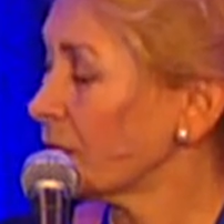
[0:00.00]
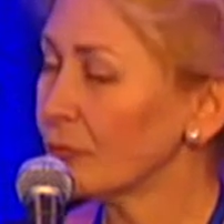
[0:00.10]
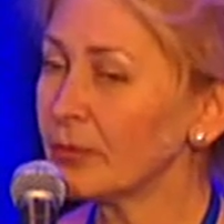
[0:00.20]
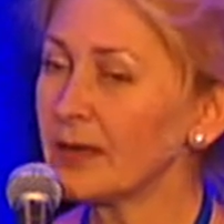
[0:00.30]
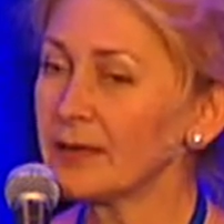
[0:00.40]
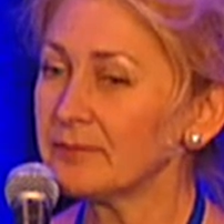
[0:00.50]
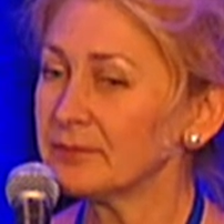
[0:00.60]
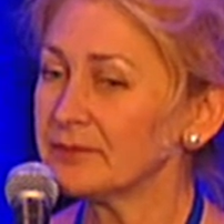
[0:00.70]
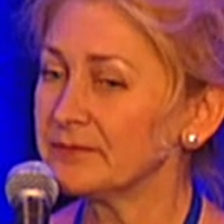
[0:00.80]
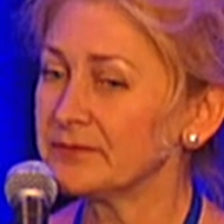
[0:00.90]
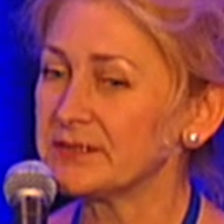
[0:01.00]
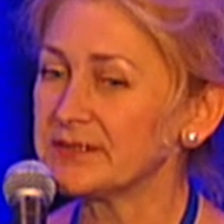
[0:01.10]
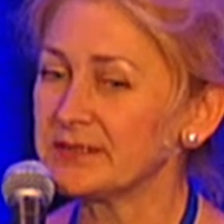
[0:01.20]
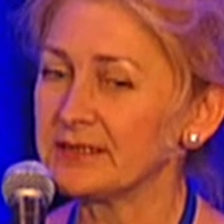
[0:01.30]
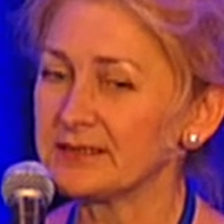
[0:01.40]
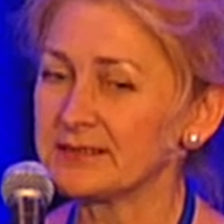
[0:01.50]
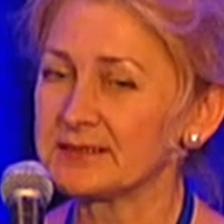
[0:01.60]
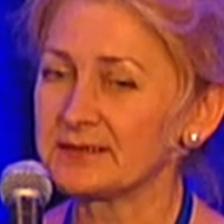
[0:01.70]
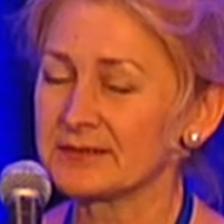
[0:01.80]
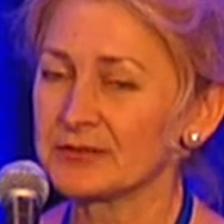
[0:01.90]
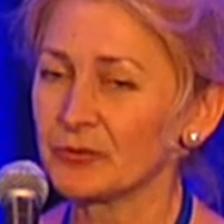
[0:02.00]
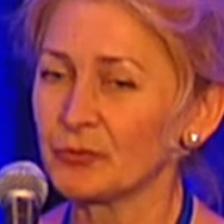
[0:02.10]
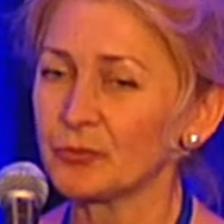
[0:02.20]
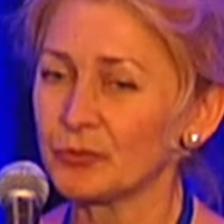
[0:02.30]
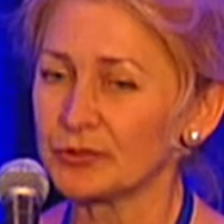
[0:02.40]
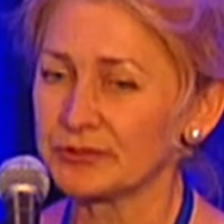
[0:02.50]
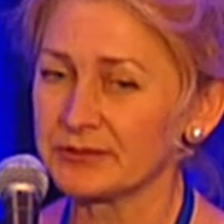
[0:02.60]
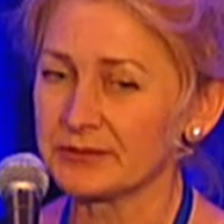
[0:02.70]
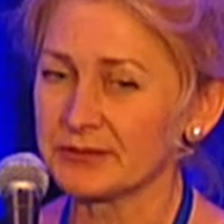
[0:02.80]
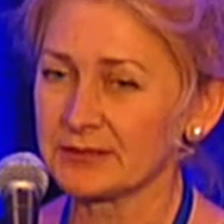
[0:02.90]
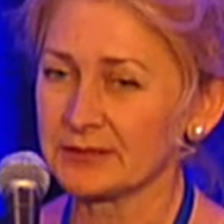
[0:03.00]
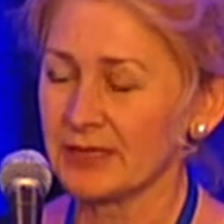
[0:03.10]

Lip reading: Why P53 is so important?